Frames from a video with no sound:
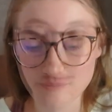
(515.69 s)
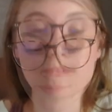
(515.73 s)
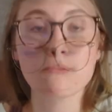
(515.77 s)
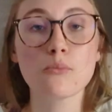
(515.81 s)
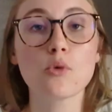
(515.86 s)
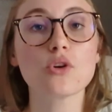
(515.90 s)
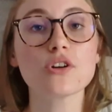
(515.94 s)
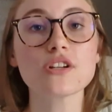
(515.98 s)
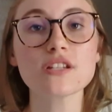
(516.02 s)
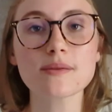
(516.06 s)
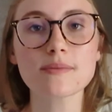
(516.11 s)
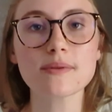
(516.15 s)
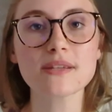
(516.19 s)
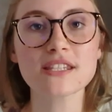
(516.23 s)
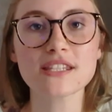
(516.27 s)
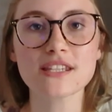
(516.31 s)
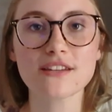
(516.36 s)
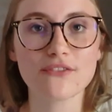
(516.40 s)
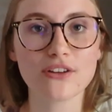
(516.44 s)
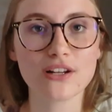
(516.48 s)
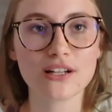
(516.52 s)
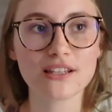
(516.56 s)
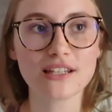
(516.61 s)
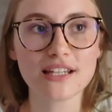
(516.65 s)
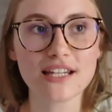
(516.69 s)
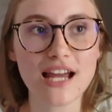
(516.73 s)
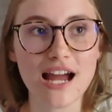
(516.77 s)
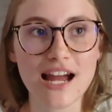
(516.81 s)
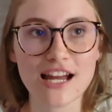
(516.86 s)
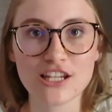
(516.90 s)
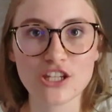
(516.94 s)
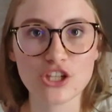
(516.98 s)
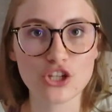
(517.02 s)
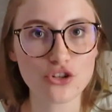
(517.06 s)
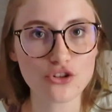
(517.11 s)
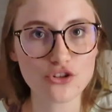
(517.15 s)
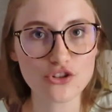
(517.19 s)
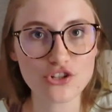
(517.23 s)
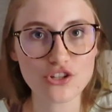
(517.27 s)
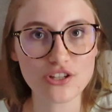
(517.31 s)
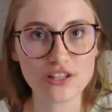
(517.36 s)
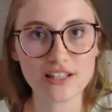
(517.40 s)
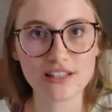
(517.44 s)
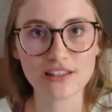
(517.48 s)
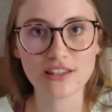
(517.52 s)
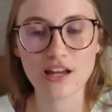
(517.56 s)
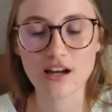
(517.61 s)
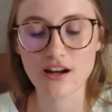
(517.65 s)
More specifically, I
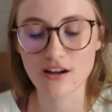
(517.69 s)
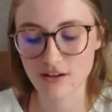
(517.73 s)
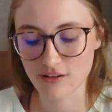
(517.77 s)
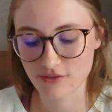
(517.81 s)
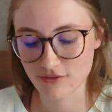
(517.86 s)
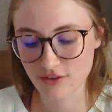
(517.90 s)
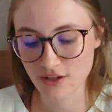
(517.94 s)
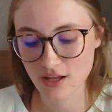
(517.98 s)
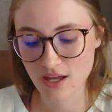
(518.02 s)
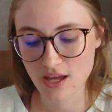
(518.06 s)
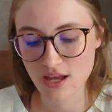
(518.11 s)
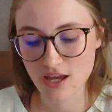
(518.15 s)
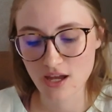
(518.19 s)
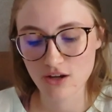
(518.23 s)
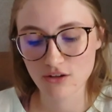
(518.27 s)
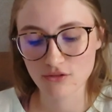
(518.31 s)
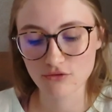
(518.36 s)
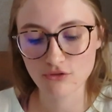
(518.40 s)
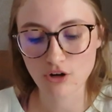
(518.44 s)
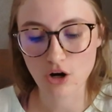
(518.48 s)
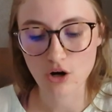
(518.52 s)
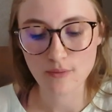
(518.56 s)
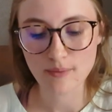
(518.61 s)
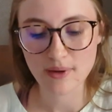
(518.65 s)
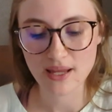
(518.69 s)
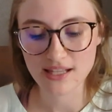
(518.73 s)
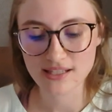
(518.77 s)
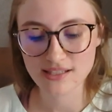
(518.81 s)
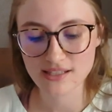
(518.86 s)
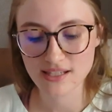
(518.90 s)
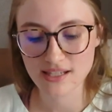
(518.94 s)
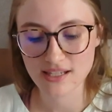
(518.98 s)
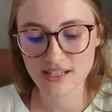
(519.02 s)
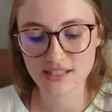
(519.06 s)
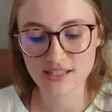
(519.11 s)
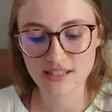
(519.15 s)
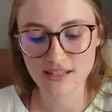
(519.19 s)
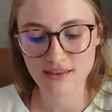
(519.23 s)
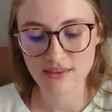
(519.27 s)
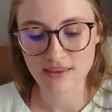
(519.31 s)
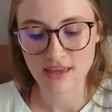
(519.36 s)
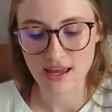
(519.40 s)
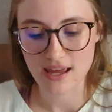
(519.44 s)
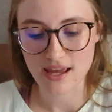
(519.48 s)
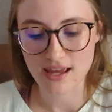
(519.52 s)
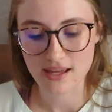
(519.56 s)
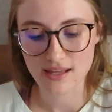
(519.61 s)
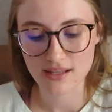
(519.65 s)
usually love romances
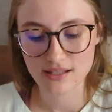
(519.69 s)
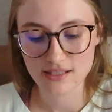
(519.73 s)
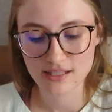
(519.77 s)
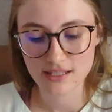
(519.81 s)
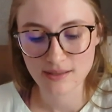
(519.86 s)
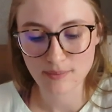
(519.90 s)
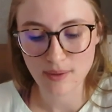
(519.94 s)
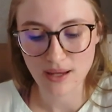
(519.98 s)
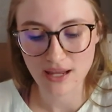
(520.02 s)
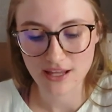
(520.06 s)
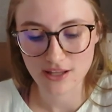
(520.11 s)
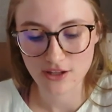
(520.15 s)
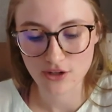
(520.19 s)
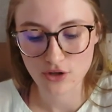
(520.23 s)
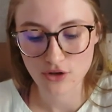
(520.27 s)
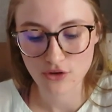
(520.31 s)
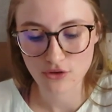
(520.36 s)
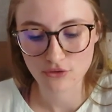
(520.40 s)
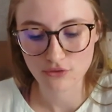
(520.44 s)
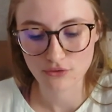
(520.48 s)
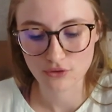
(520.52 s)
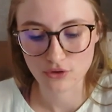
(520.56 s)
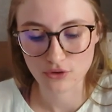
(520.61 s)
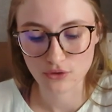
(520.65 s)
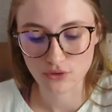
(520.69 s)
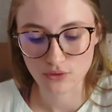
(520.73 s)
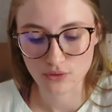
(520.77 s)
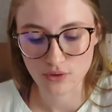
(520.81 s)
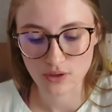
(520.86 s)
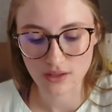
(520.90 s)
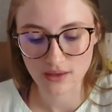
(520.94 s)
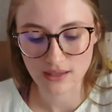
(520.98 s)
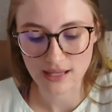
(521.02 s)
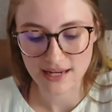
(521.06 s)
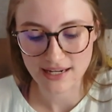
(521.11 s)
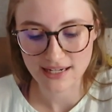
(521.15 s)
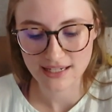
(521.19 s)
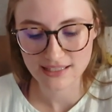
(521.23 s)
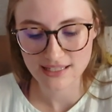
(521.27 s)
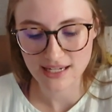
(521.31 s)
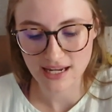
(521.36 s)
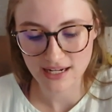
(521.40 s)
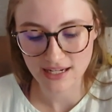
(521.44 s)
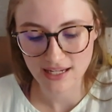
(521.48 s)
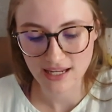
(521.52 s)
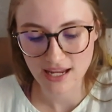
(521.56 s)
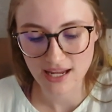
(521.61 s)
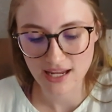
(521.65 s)
that span through like
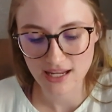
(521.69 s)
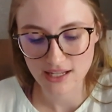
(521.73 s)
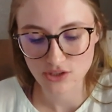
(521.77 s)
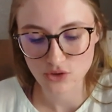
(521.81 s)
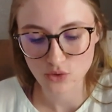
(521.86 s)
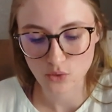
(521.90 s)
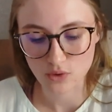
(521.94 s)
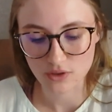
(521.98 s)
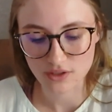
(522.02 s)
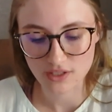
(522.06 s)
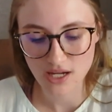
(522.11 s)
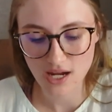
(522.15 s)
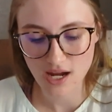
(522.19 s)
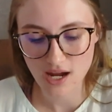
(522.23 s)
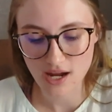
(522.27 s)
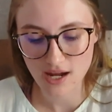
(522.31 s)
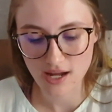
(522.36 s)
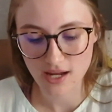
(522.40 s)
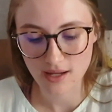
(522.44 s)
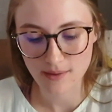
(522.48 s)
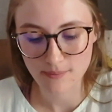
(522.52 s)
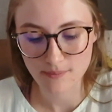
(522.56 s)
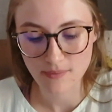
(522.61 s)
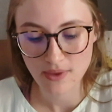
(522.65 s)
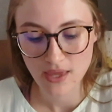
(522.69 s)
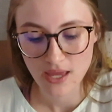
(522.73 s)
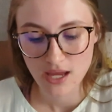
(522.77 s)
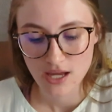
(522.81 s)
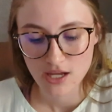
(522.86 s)
decades or time.